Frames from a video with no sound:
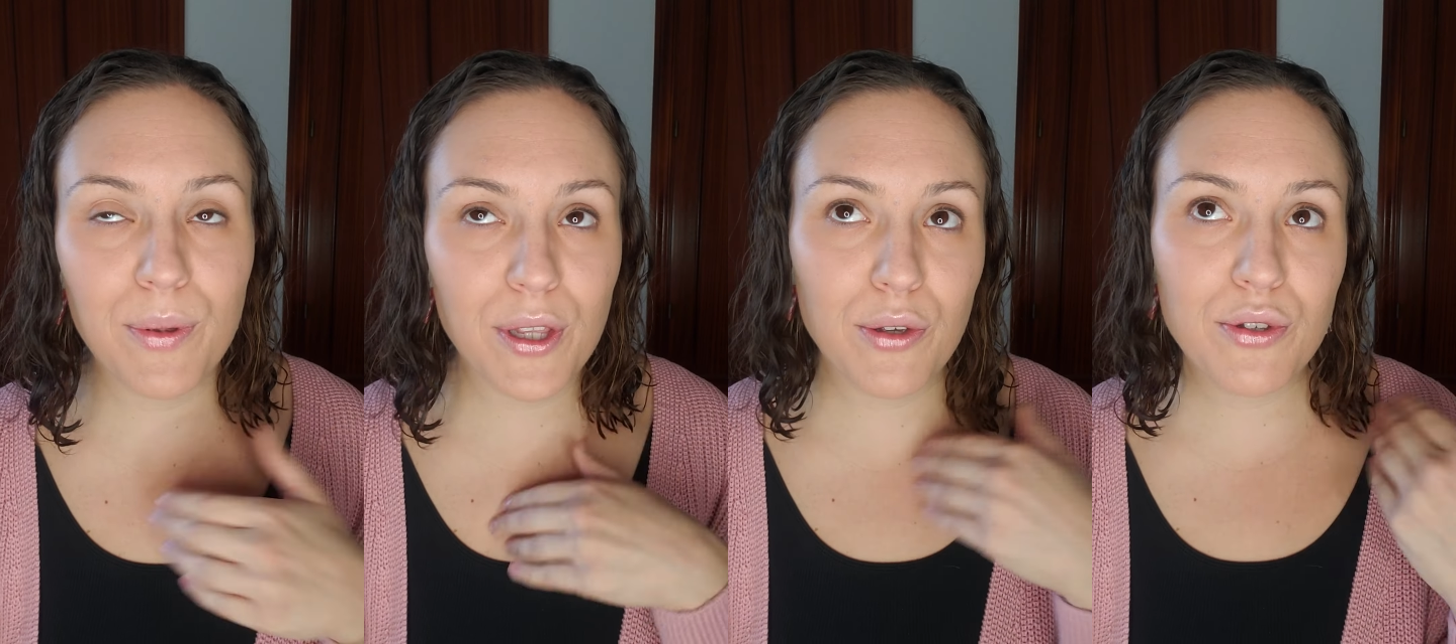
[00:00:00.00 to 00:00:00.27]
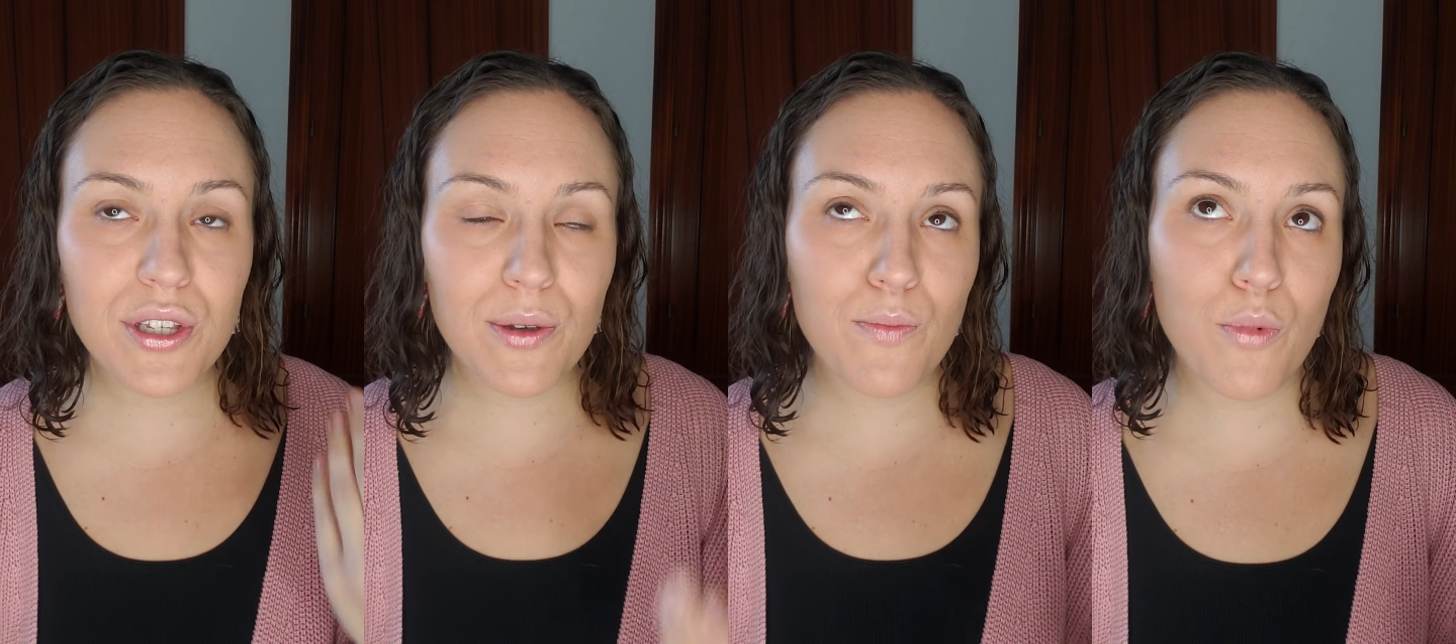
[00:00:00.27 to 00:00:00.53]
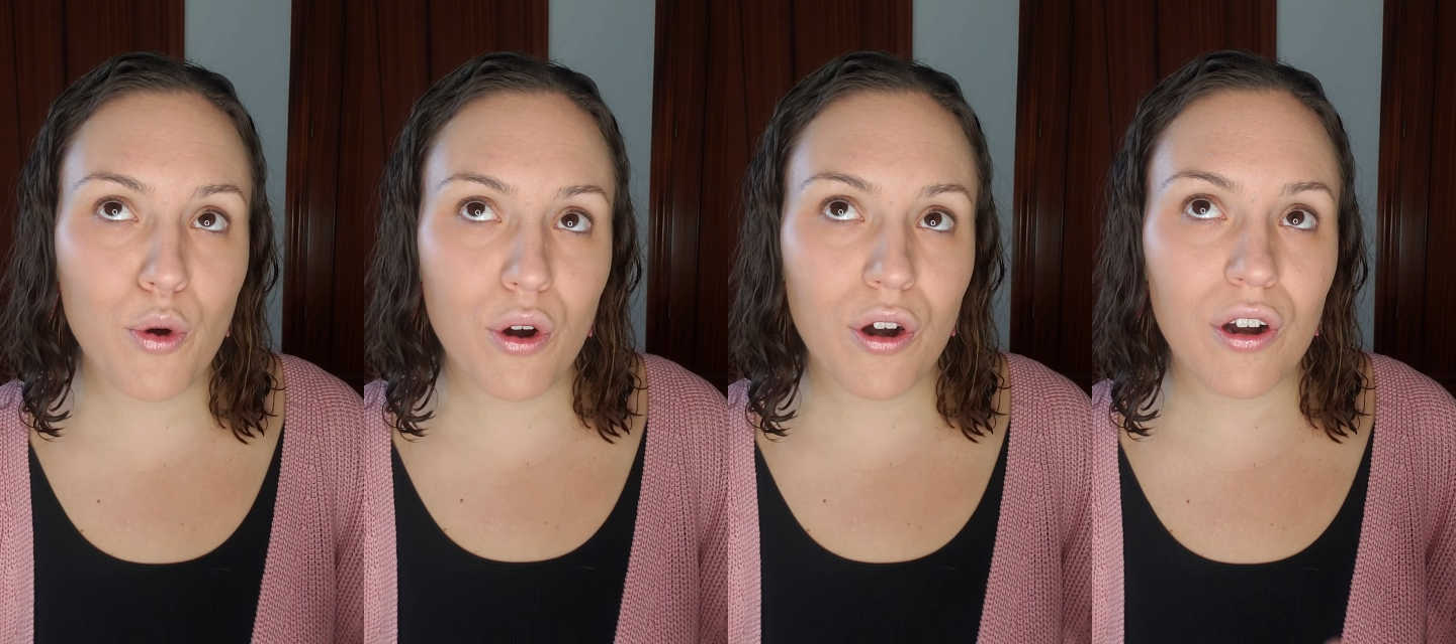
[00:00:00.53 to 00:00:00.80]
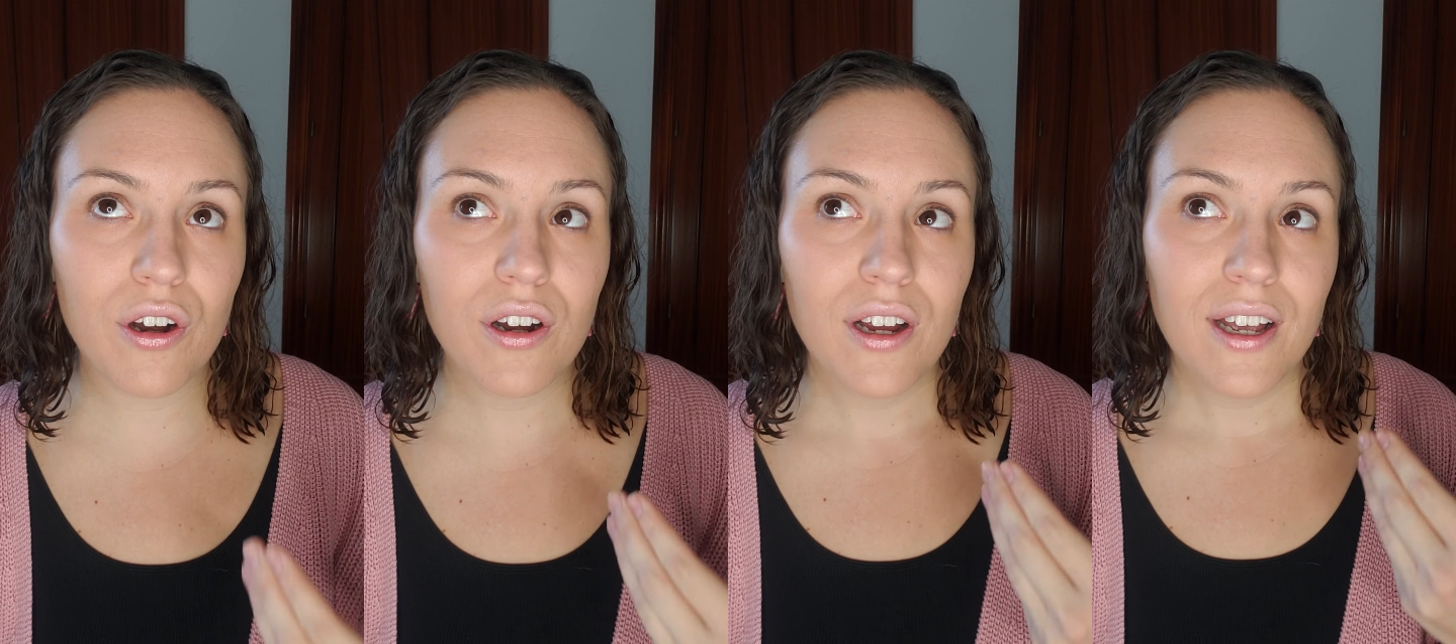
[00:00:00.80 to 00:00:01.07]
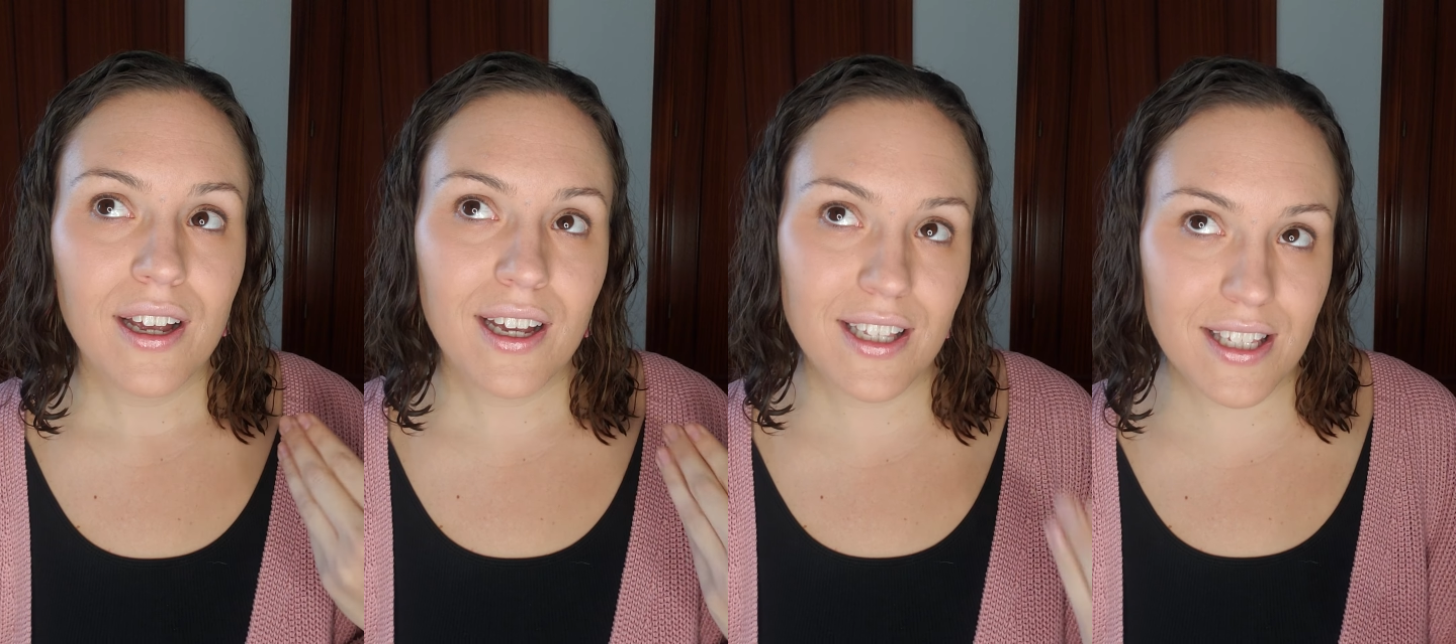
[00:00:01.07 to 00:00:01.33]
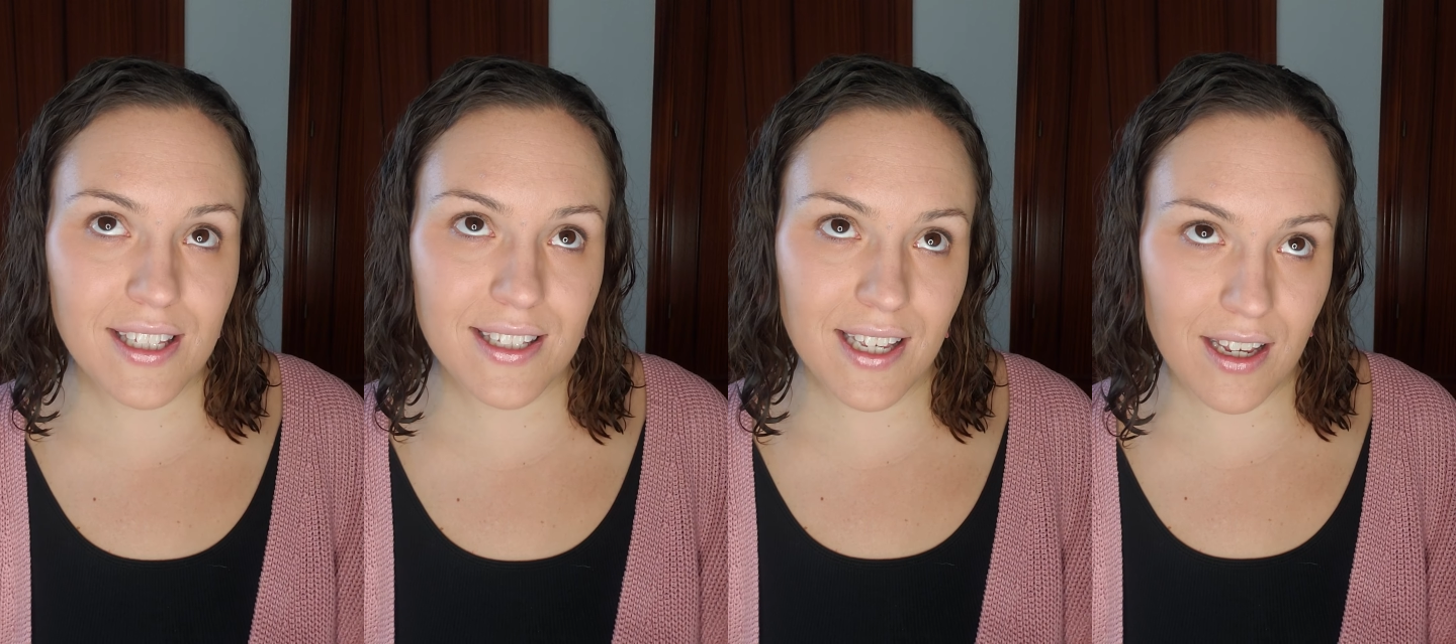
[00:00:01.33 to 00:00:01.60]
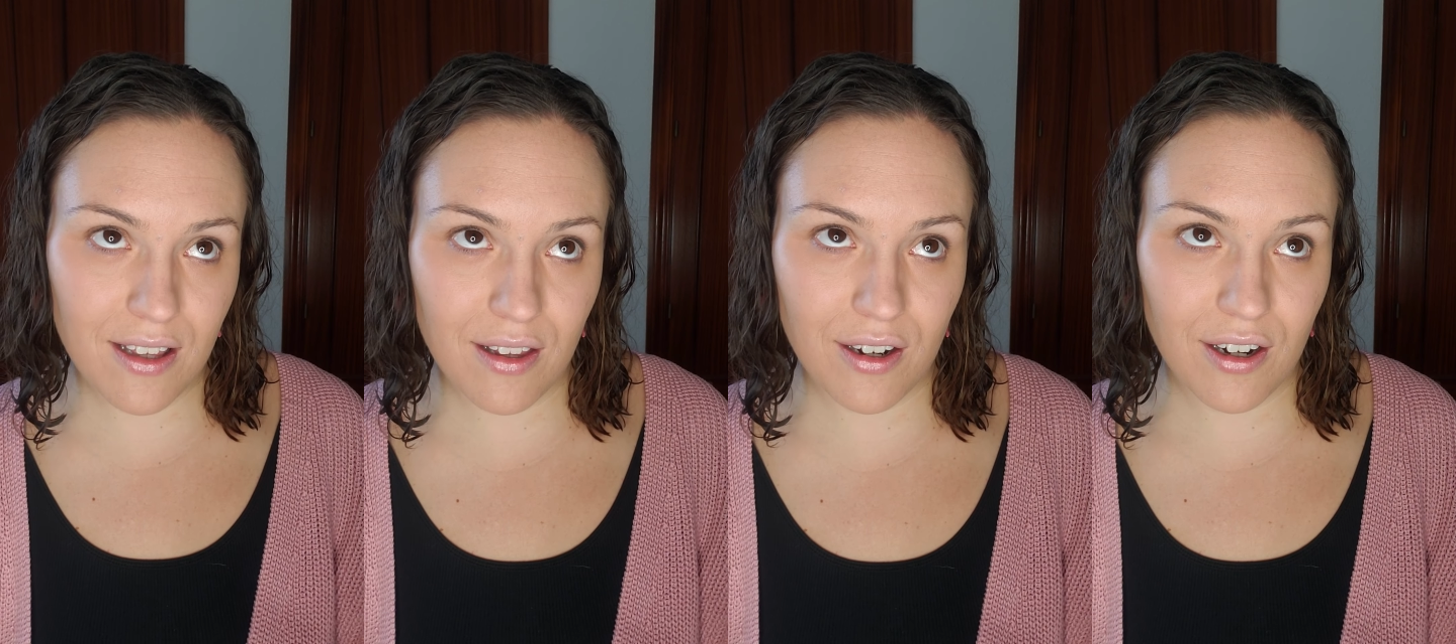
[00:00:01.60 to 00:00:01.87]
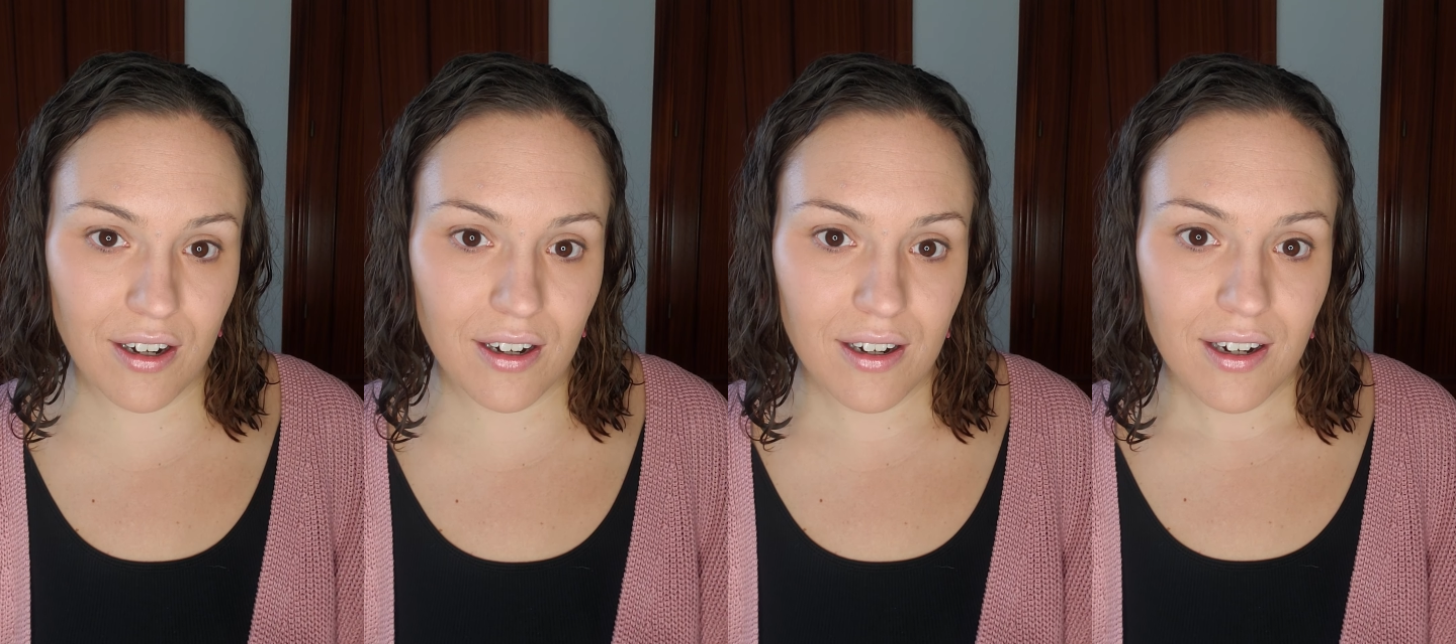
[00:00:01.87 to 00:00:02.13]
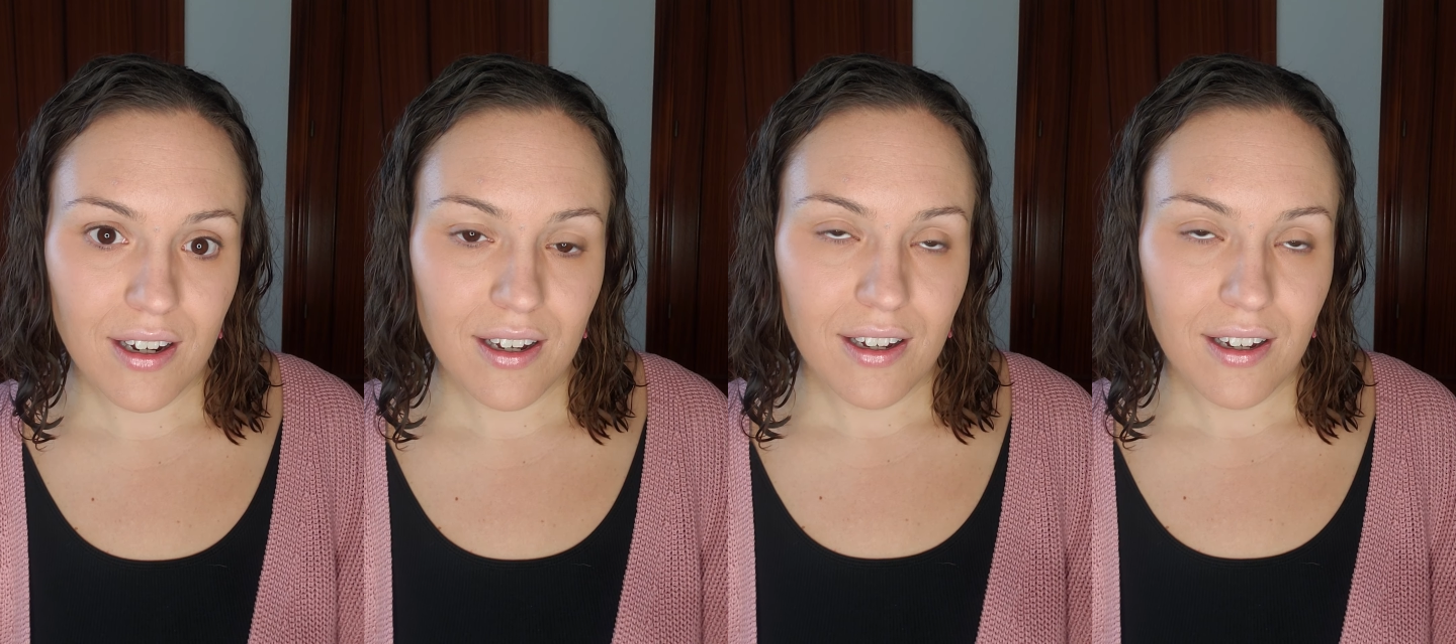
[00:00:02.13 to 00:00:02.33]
be using more concealer